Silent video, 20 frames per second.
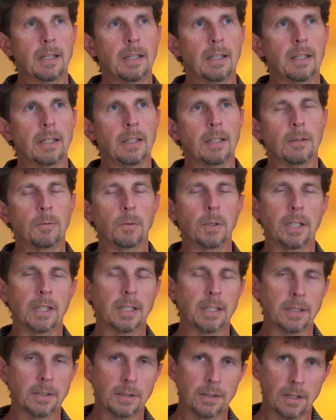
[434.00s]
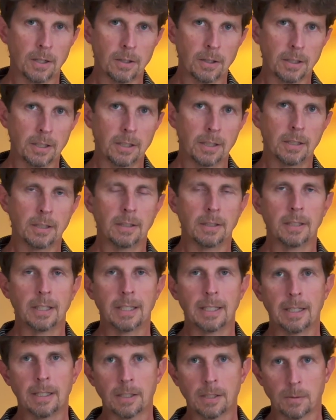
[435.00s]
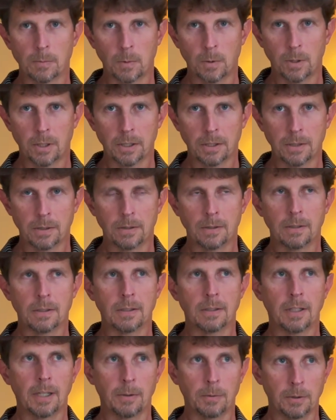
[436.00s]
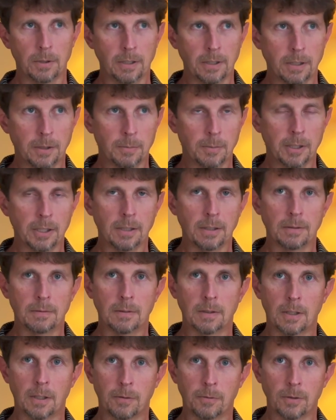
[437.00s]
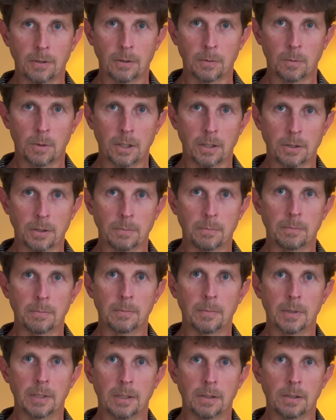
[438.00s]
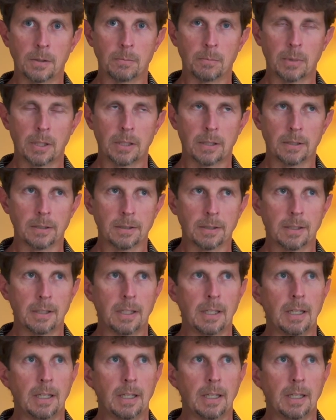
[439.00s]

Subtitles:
And we'd get to talking and they'd ask some questions, and that would lead to me offering to watch them hit some balls.